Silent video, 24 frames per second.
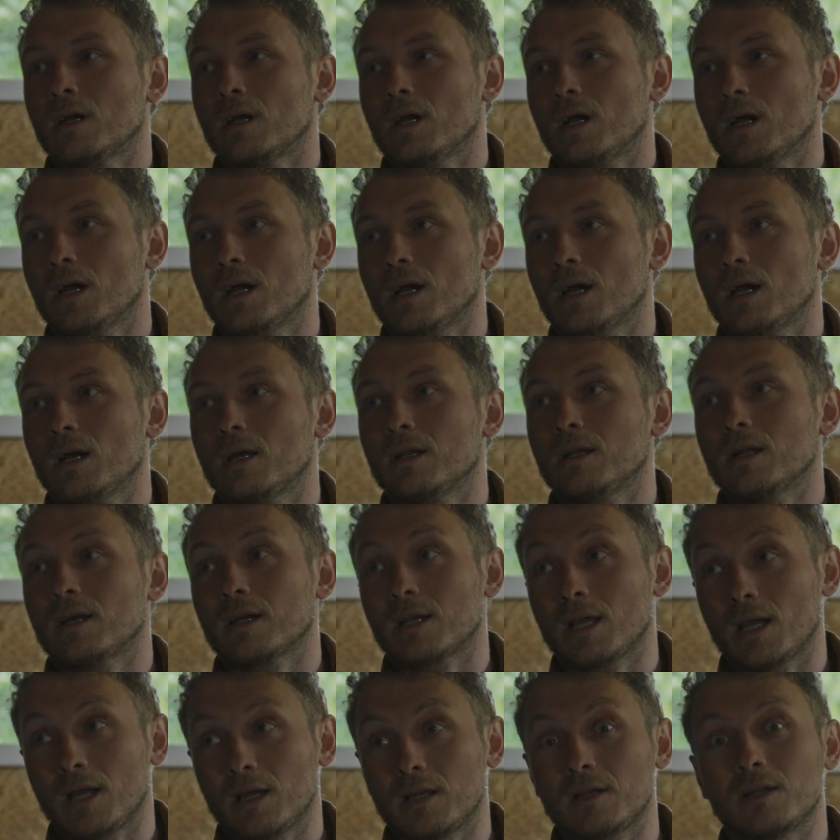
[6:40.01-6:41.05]
And
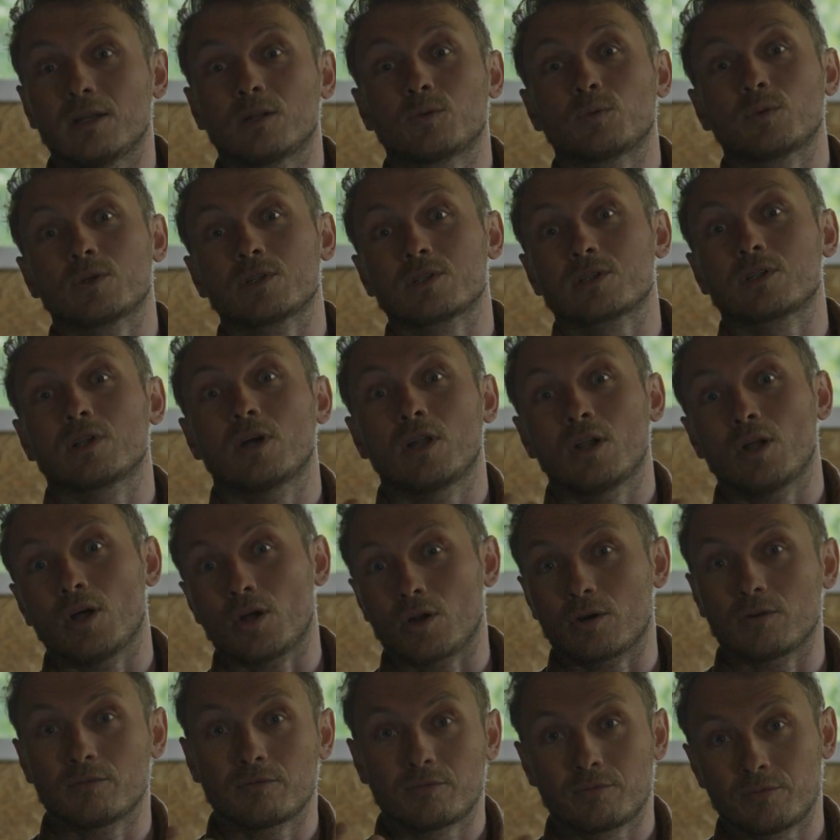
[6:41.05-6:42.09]
again, it was a
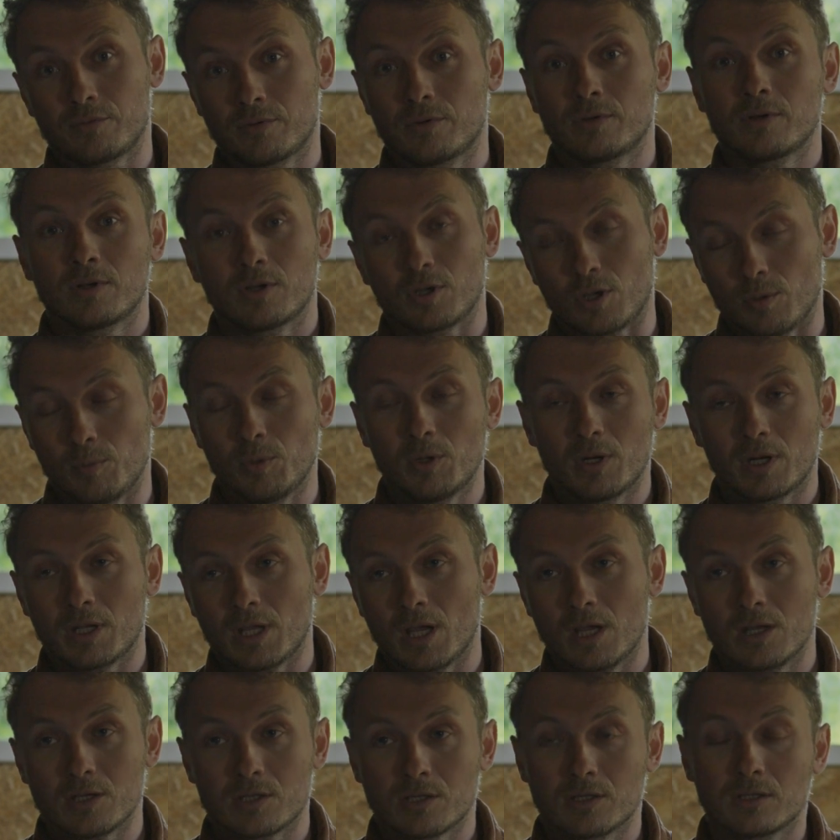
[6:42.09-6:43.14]
lot of
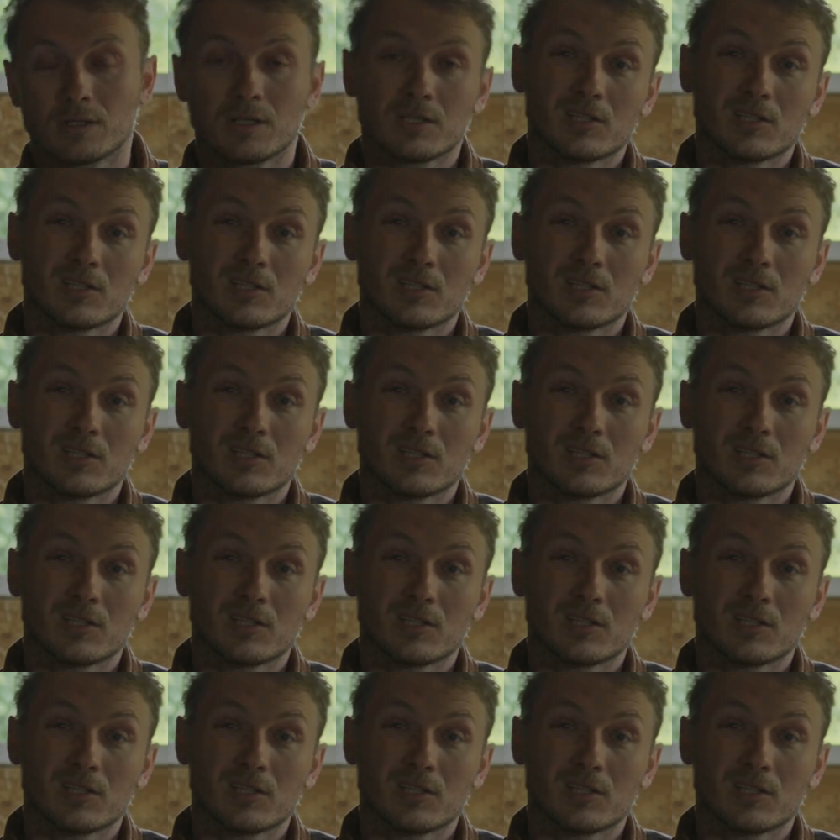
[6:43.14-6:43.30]
communication.